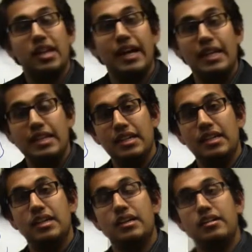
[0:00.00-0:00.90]
the
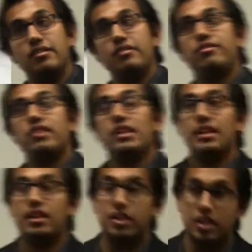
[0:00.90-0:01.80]
idea of
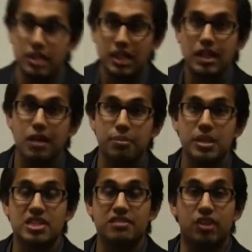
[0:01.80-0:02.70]
looking at a
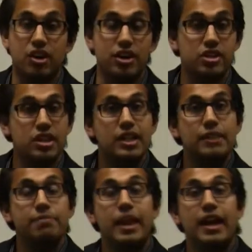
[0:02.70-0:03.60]
piece of art
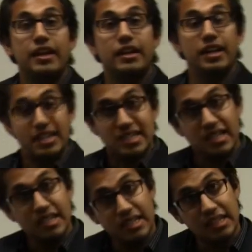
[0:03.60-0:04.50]
and
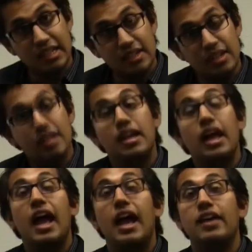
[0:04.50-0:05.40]
assessing it
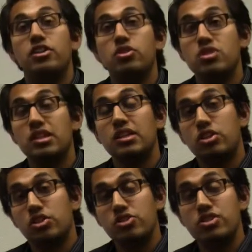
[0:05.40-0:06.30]
and using
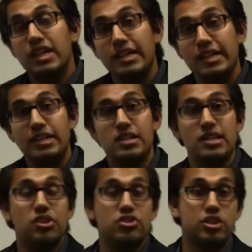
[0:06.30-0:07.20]
those ideas
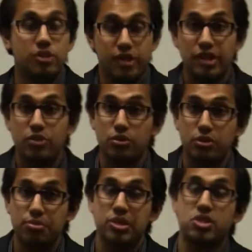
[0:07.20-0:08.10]
now to create a
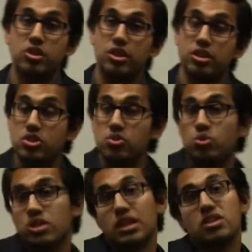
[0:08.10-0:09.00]
rubric so that your
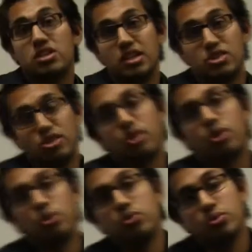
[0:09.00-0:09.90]
students can assess their
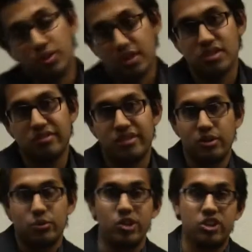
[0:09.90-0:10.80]
own works of
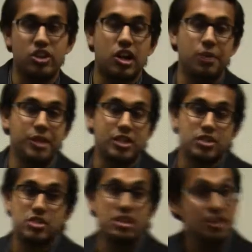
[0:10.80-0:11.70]
art with their
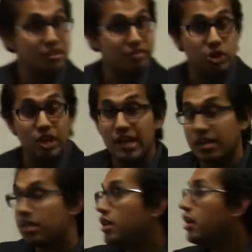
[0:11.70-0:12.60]
comics that they've
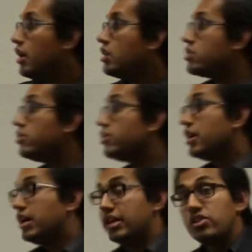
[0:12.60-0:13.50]
created. So
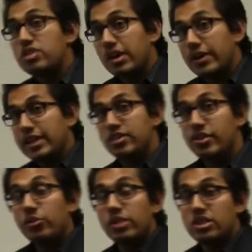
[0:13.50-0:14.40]
here's how I
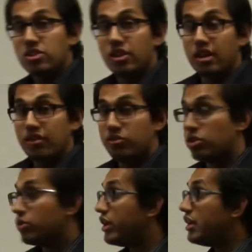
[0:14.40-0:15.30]
generally start off
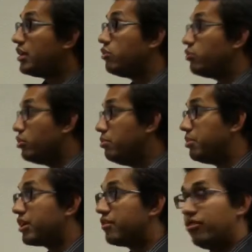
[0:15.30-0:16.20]
with creating a
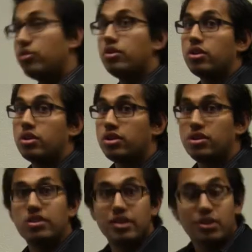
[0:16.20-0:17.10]
rubric
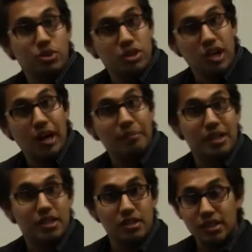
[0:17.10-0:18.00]
for the whole
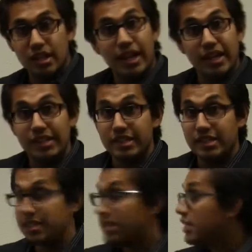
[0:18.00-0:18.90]
comic
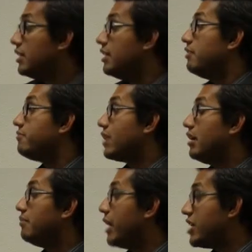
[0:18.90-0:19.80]
idea.
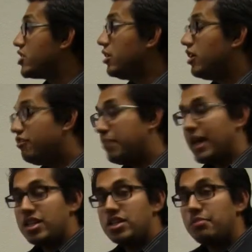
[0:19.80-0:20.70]
I start off by
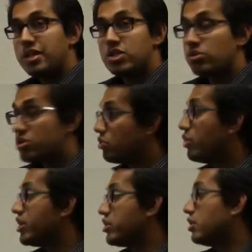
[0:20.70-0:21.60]
asking my students a
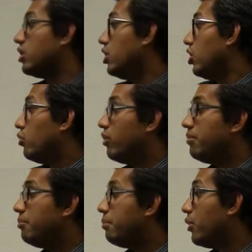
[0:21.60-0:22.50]
question. What
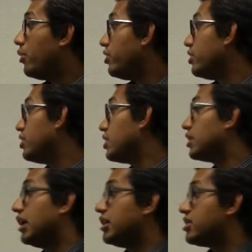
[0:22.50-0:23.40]
important
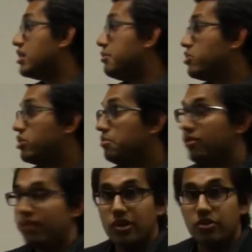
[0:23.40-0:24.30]
concept should be
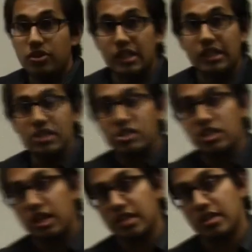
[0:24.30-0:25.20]
found in
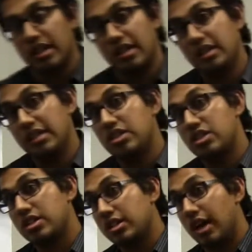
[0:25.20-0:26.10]
each
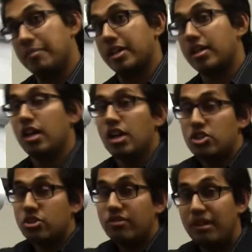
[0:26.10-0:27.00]
comic?
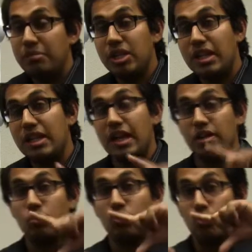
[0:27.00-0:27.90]
So if I'm looking at
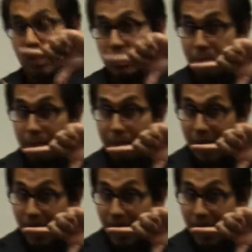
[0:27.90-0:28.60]
one